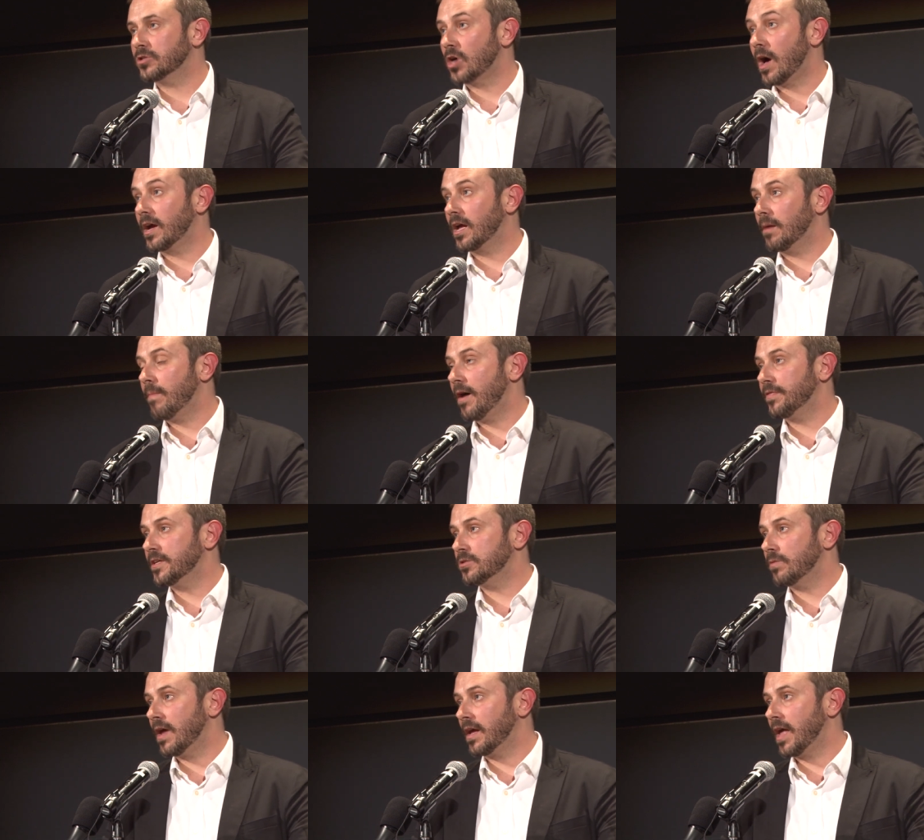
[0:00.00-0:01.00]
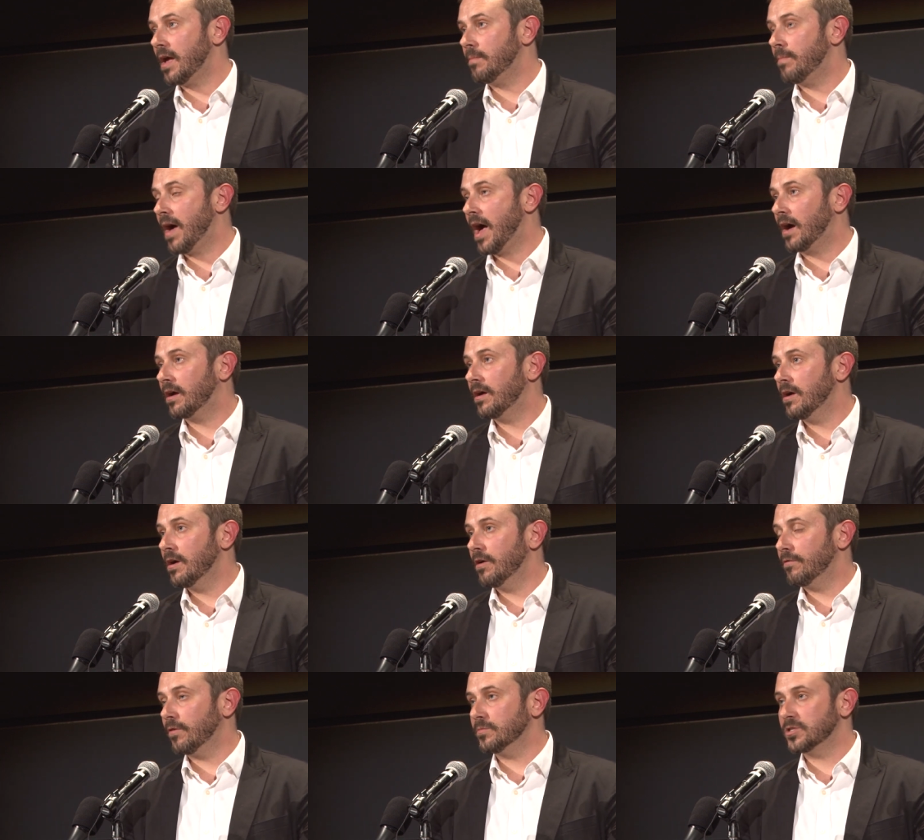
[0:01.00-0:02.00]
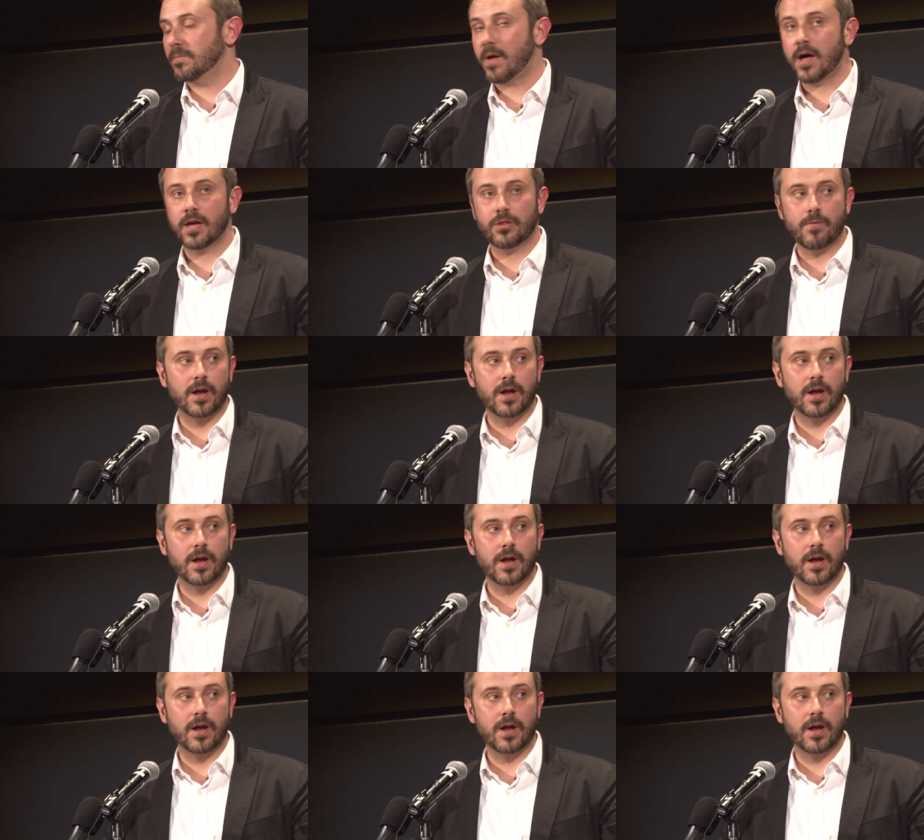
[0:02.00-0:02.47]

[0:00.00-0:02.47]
talking about this when I came back from Somalia,